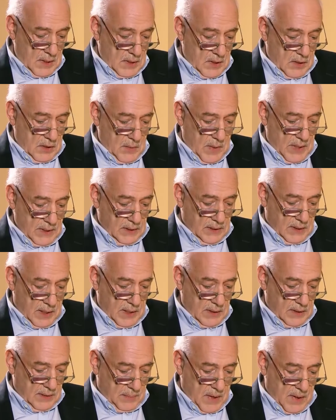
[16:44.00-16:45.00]
The US
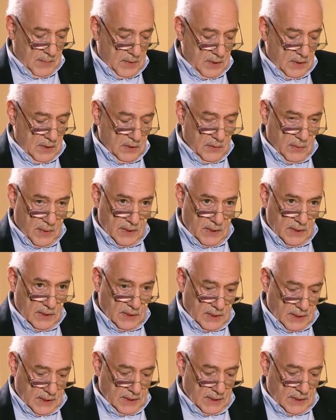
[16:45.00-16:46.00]
State Department in
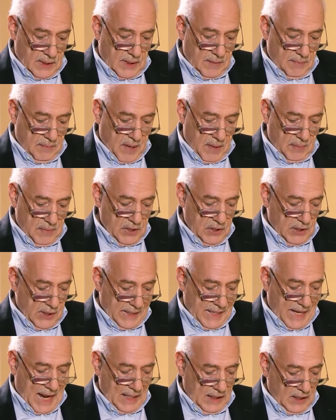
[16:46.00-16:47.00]
2016 published a
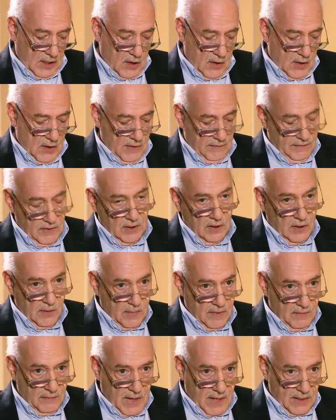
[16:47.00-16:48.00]
catalogue of the
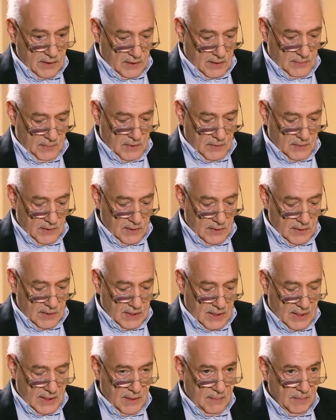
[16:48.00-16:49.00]
human rights abuses
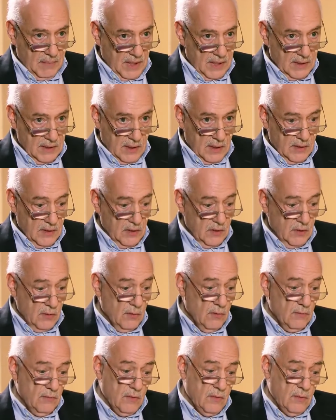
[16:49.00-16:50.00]
taking place under
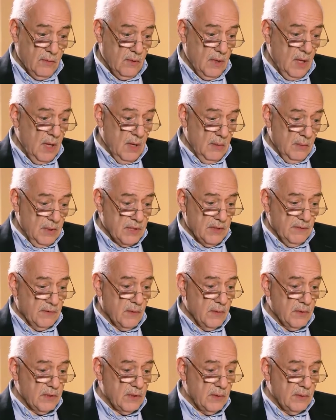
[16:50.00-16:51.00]
your rule, which of
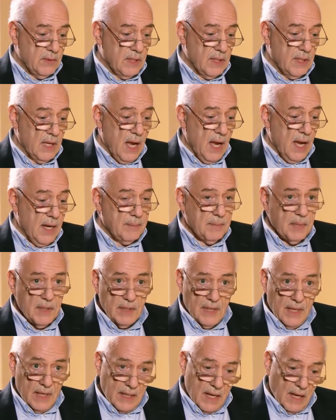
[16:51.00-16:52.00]
course you denied, but
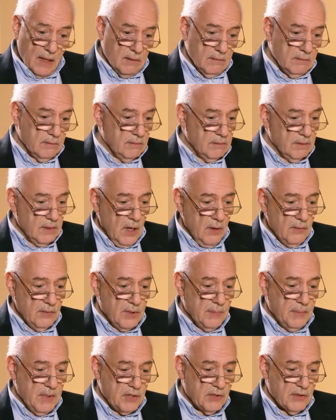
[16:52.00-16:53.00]
they're now known
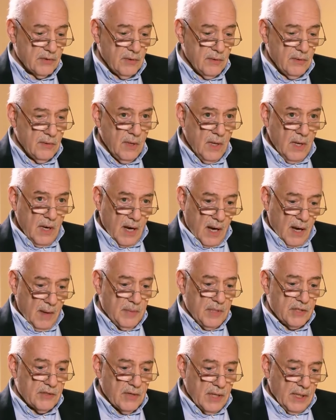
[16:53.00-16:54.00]
to be true.
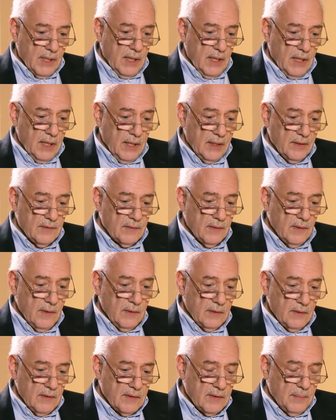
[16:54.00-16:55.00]
Arbitrary killings,
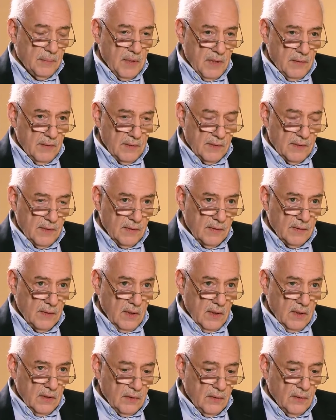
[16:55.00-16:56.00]
disappearances,
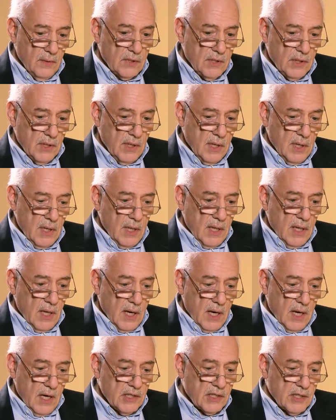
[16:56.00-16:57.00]
torture,
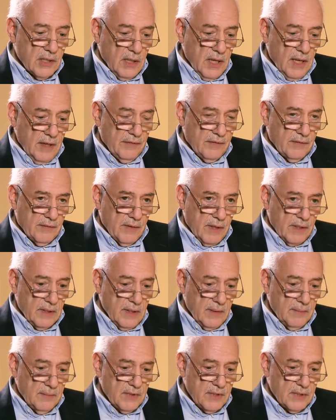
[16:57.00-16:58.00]
harsh and
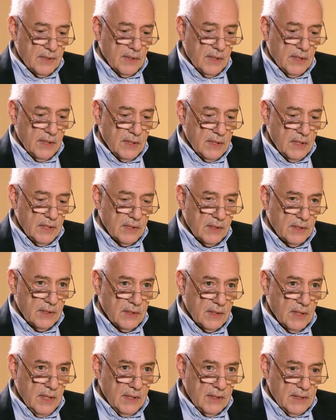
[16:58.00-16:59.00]
life-threatening prison
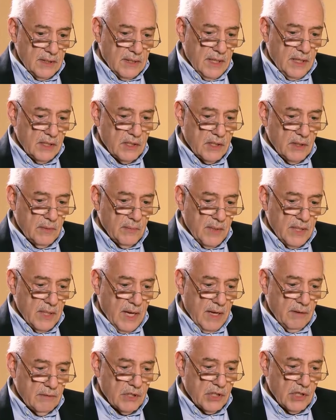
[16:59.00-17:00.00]
conditions, detention
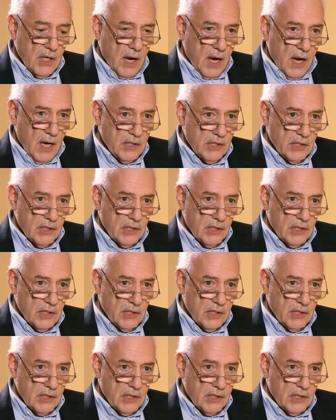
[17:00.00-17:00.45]
without charge.